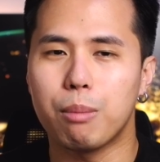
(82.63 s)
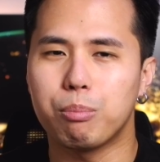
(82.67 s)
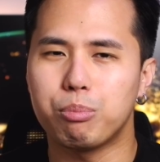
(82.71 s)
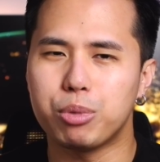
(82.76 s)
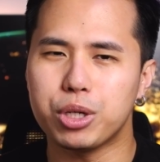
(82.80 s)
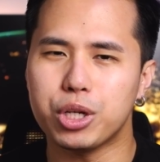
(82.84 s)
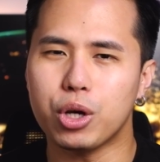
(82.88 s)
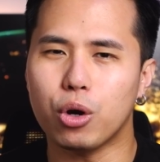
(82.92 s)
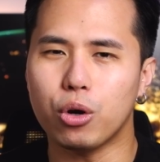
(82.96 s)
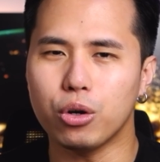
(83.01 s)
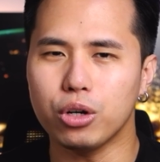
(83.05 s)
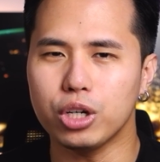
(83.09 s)

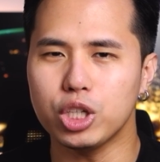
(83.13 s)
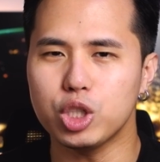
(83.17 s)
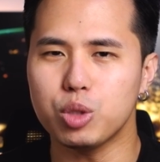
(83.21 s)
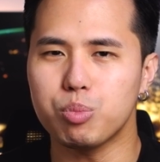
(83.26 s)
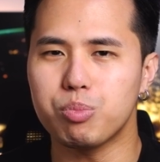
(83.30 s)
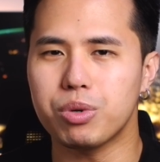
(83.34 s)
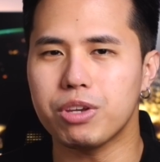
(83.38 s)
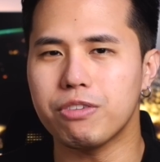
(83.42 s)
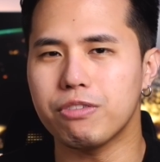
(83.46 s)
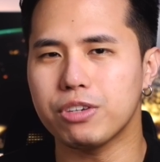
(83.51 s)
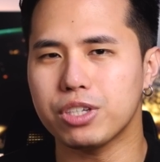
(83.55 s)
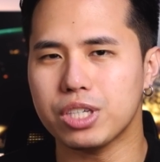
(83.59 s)
Pre-orders
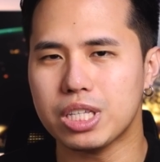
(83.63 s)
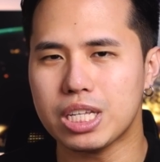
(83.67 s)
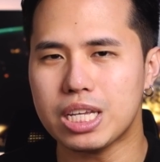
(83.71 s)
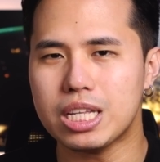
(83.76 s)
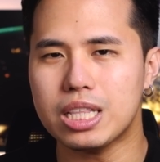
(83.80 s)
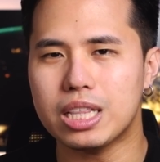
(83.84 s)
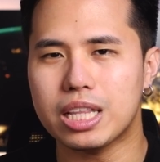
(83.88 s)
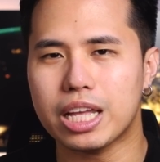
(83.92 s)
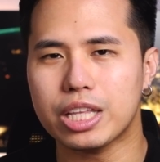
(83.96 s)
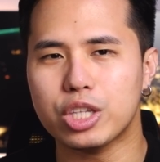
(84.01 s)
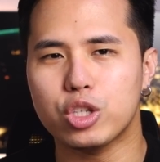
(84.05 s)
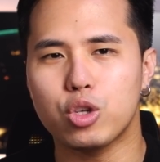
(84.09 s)

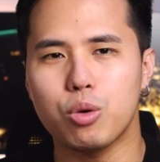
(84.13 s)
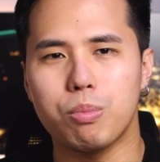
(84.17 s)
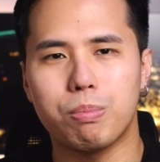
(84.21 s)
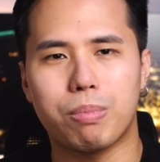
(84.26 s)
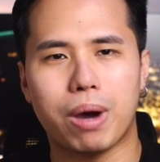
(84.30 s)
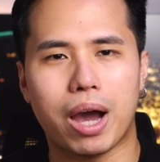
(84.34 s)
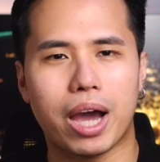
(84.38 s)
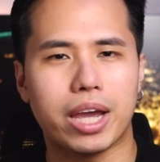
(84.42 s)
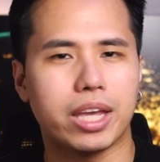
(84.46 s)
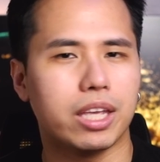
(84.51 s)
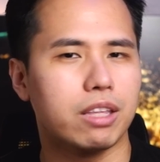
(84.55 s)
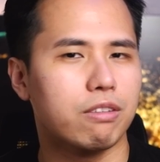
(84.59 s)
previously let you
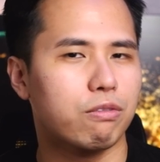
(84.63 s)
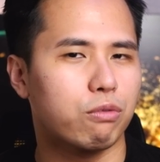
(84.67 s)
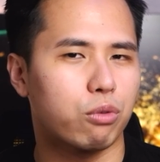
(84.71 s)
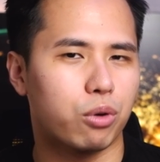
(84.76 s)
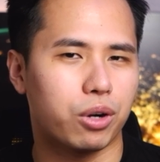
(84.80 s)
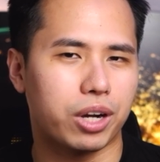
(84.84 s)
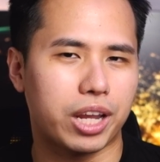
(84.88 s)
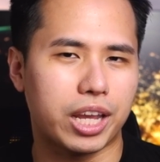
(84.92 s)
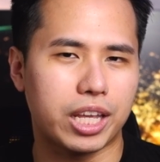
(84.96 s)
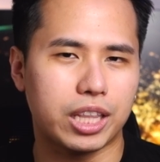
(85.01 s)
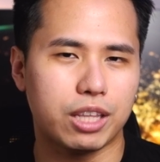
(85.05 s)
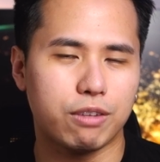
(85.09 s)
buy it
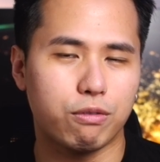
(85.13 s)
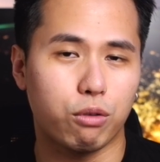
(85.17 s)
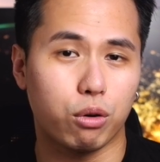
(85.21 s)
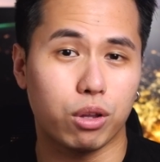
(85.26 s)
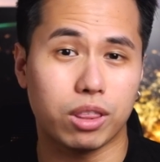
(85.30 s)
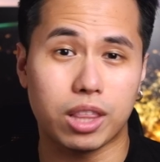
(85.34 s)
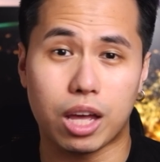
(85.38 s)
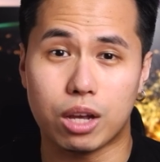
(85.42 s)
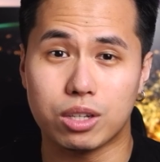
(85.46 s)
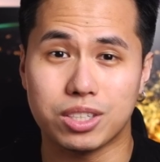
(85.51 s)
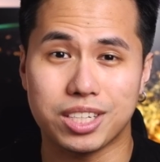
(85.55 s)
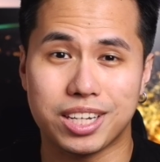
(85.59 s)
for
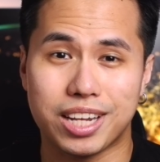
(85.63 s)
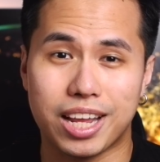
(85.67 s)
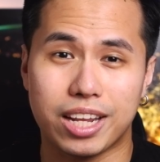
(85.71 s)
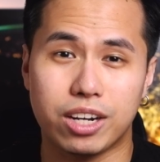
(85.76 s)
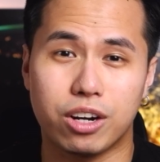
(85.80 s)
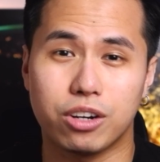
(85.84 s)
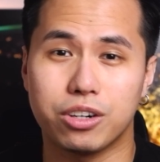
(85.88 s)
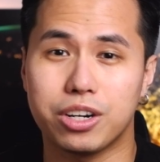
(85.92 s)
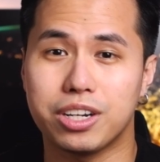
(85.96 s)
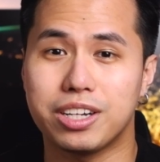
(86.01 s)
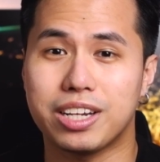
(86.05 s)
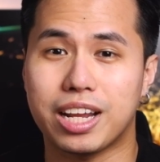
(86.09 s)

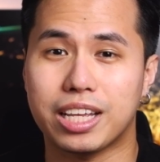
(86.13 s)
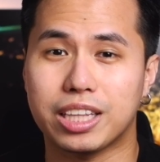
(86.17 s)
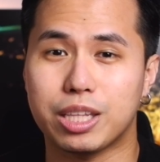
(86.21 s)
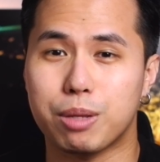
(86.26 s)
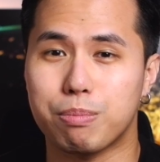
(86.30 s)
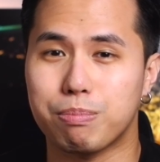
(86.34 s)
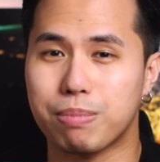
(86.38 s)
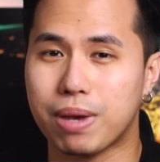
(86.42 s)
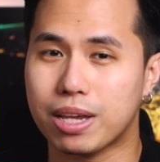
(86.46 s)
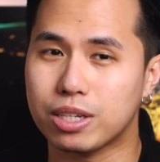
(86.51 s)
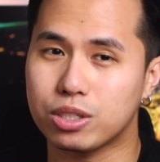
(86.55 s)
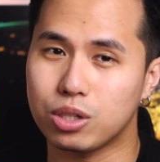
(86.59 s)
84,990
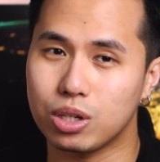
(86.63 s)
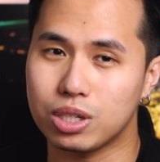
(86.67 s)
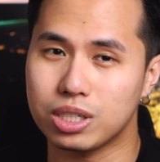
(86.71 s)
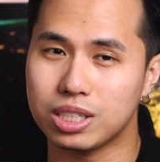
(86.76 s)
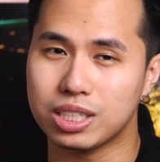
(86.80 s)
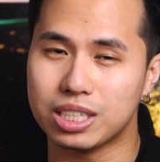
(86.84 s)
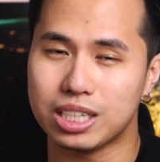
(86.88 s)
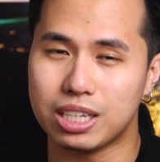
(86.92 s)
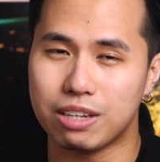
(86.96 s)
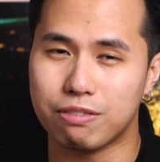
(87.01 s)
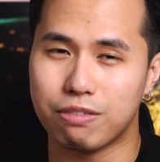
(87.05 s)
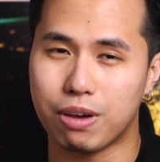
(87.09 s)

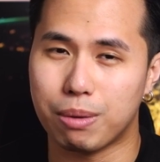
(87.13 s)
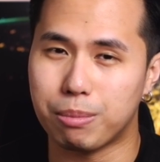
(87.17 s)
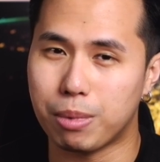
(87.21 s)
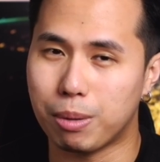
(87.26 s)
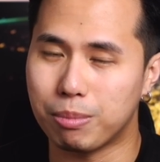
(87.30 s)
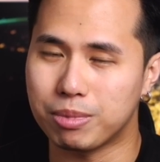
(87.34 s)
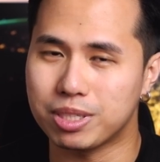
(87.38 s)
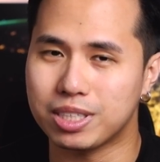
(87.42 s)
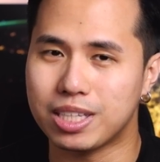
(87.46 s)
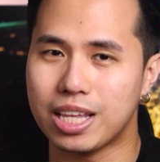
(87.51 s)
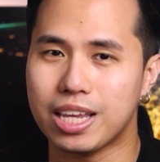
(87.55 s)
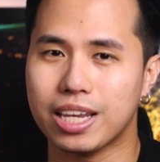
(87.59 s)
pesos, if I'm
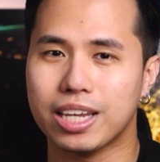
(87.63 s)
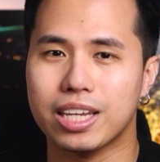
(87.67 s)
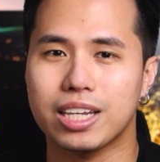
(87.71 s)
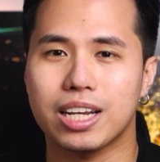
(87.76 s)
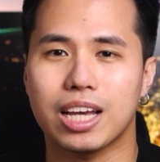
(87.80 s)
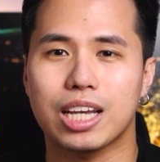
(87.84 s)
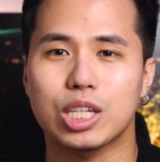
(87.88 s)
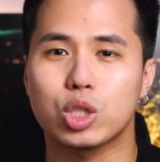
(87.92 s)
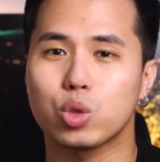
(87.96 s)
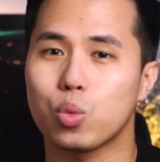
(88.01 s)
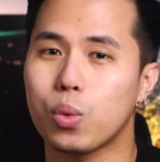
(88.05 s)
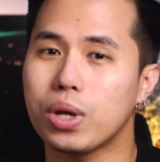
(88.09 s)
not
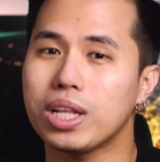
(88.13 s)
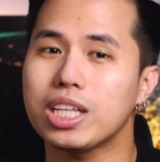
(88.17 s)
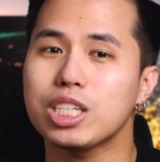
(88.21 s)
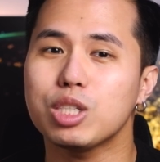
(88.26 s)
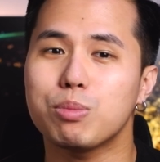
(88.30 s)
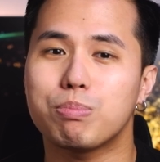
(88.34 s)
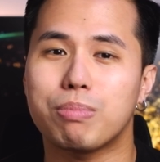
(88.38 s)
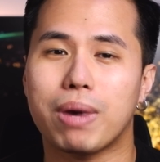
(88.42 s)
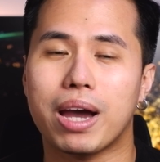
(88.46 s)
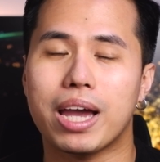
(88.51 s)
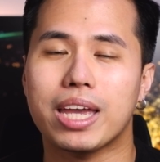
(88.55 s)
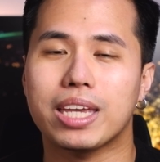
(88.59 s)
mistaken, as well
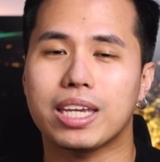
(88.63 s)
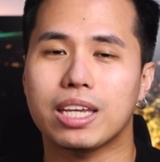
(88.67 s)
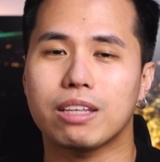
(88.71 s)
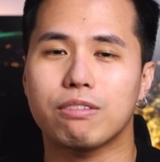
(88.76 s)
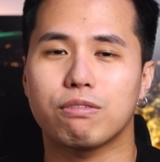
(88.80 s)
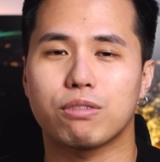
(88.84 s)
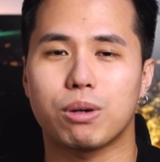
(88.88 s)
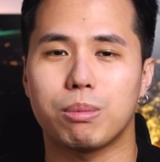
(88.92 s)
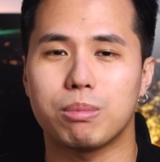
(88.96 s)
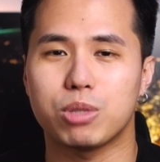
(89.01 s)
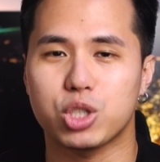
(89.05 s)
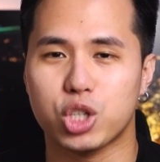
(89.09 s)
as buying it
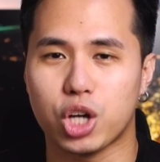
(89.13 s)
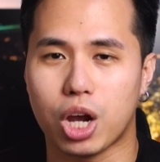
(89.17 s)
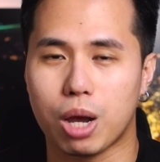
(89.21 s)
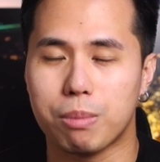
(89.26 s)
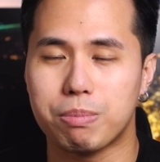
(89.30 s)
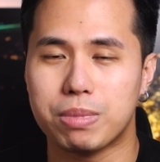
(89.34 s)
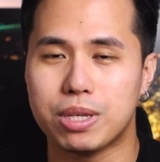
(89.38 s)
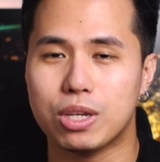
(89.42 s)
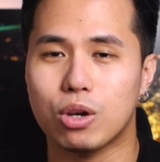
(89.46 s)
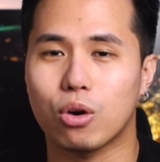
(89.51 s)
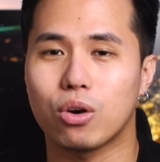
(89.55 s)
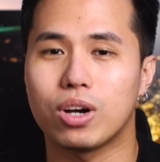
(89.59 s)
from
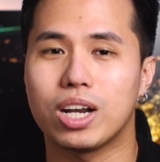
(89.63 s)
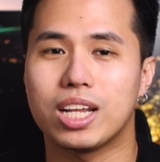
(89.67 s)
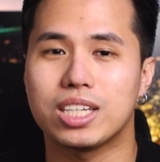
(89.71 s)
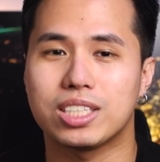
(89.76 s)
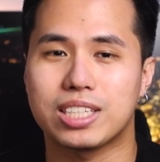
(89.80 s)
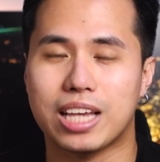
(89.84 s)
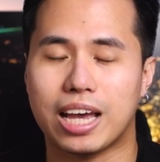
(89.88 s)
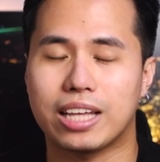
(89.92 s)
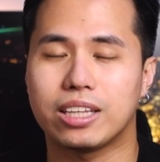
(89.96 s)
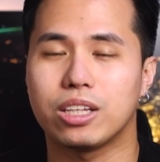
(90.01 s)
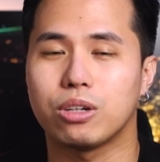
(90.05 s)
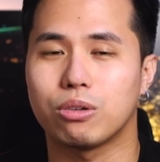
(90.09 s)
Shopee or
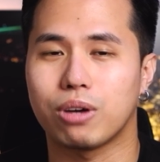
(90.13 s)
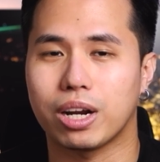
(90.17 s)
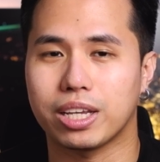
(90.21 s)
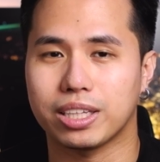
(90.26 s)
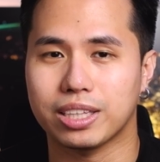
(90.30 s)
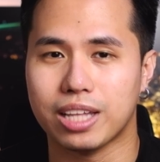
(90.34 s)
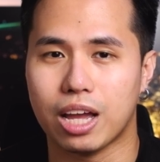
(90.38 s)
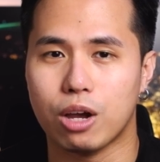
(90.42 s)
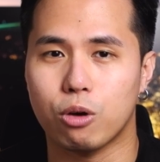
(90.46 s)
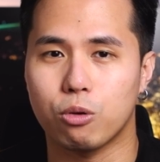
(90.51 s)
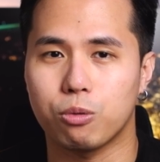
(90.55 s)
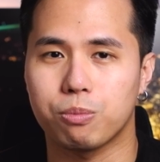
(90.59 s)
Lazada
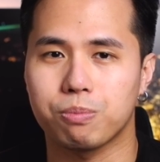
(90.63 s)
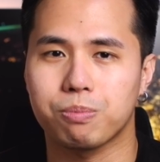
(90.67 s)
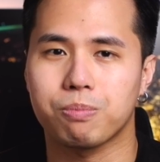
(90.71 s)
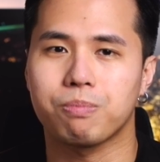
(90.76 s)
right now.